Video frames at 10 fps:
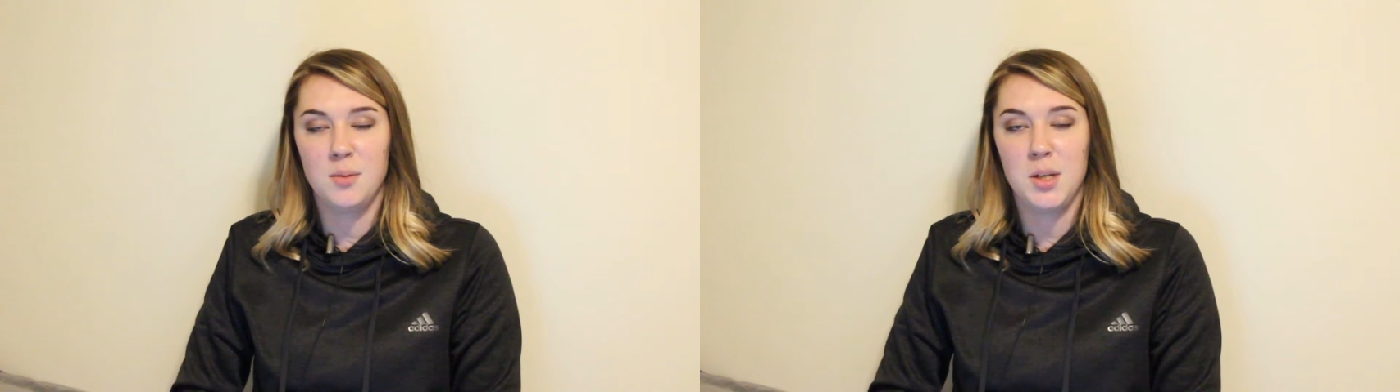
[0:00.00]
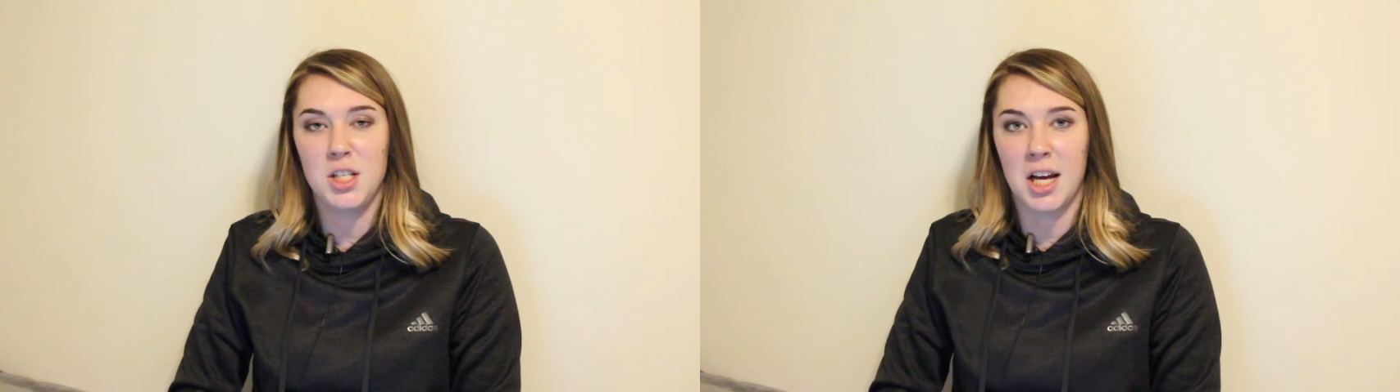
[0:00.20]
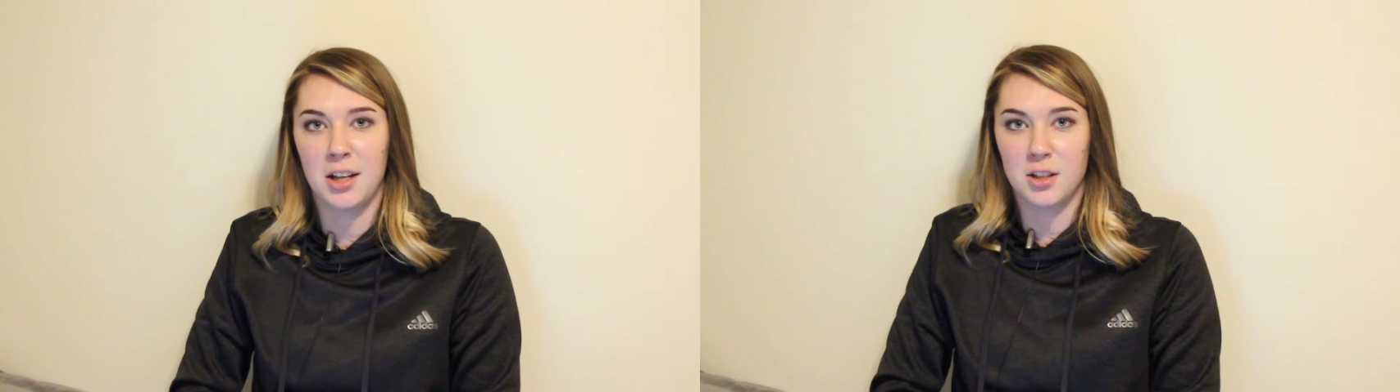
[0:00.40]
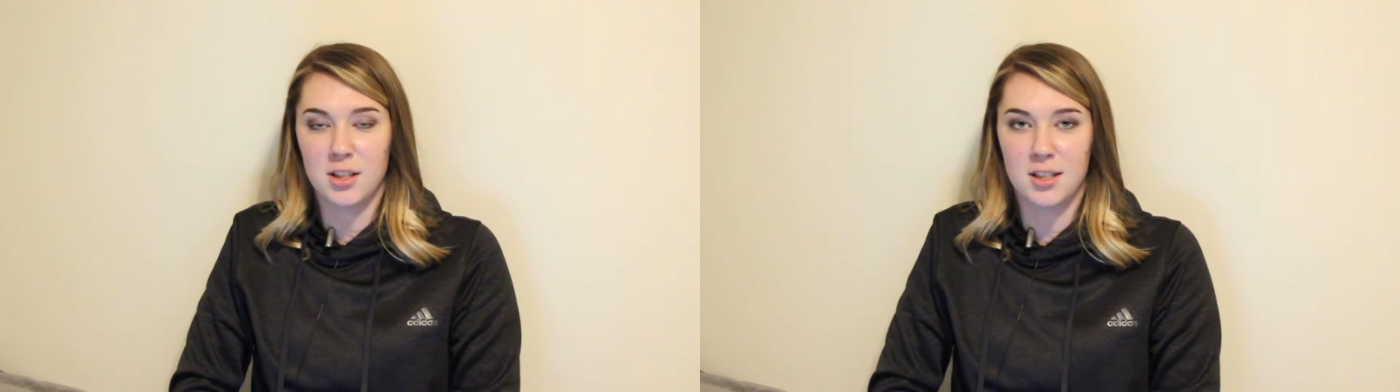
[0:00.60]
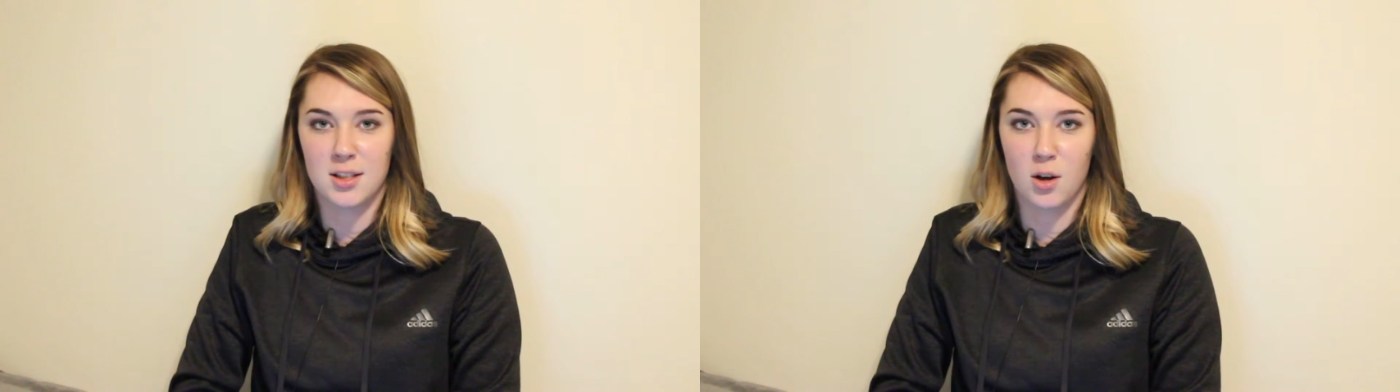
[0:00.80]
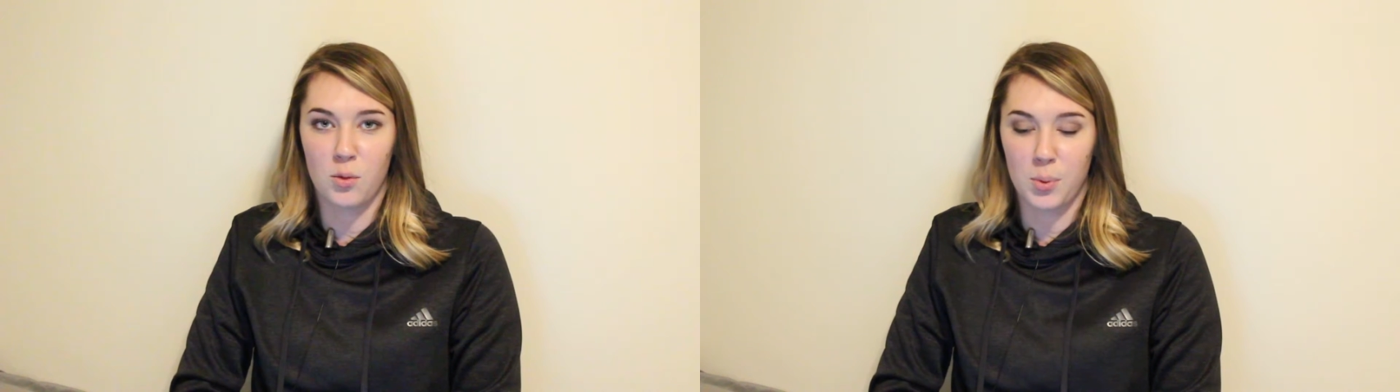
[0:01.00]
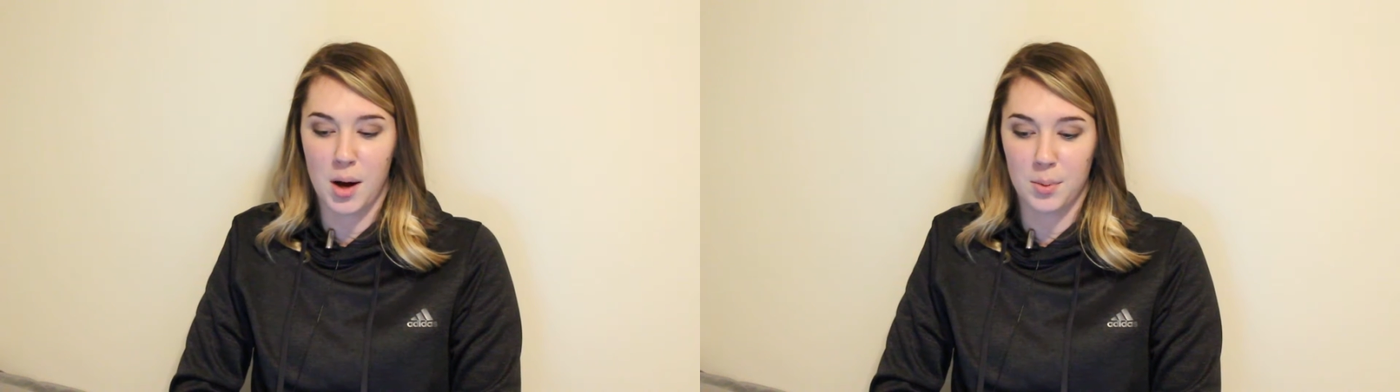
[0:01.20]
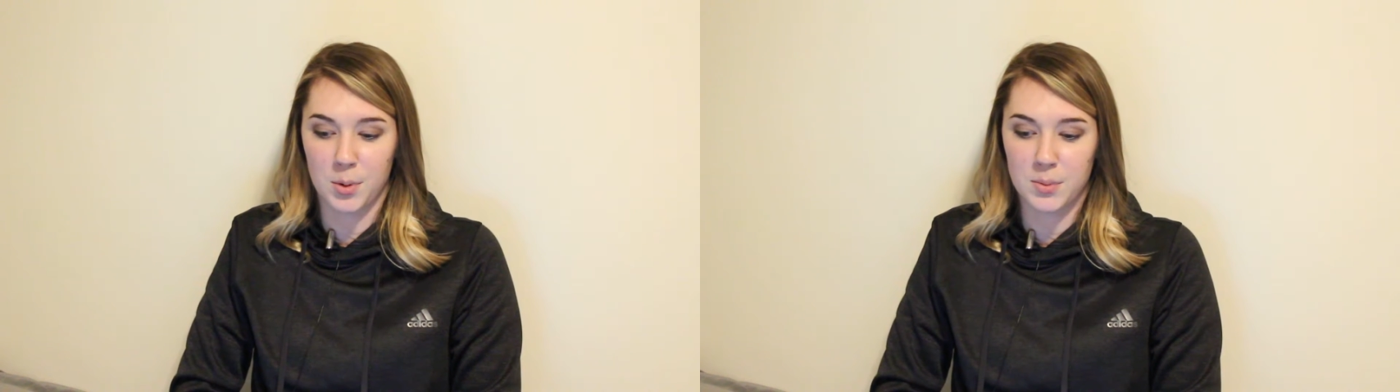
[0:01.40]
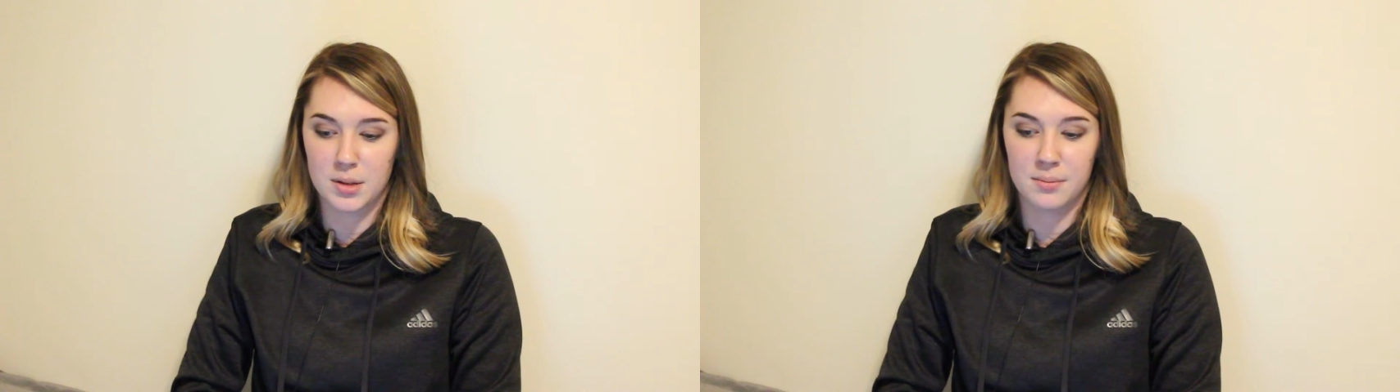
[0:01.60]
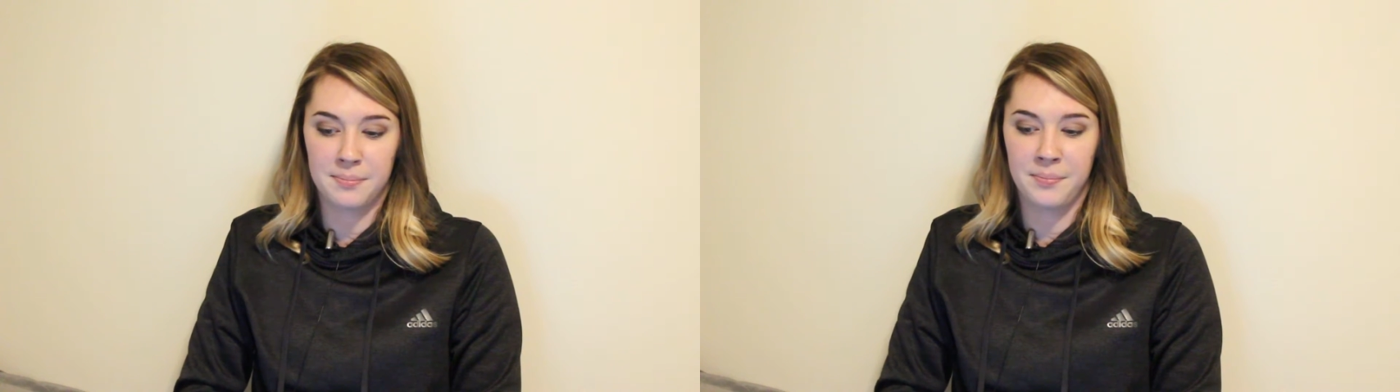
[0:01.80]
to be challenged and solve
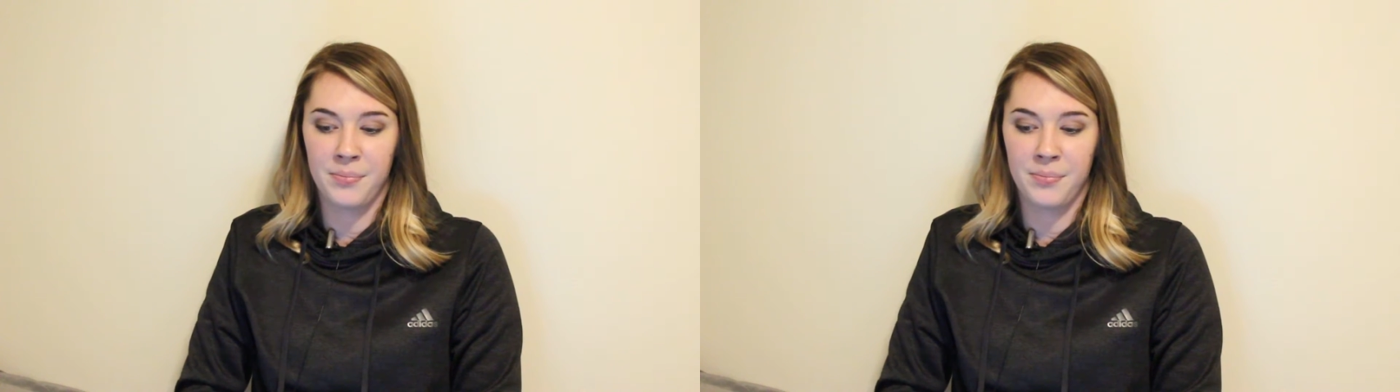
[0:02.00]
problems.